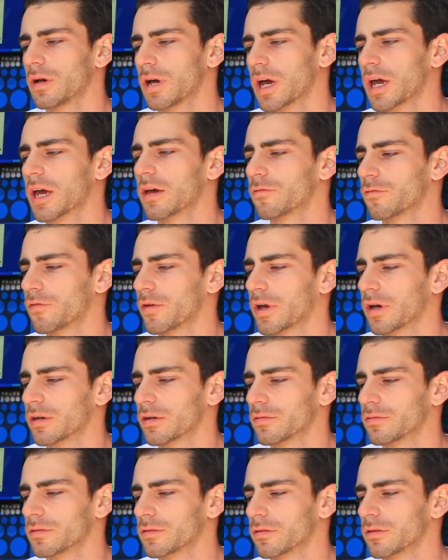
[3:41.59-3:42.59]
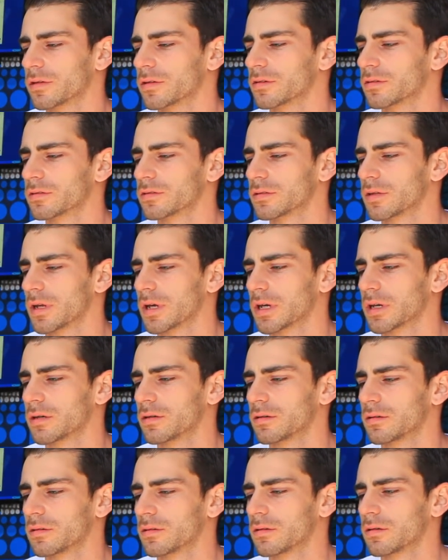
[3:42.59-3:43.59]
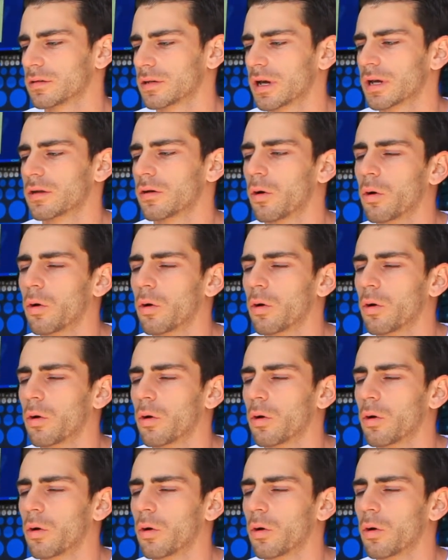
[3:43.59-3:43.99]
I have found a few other like kind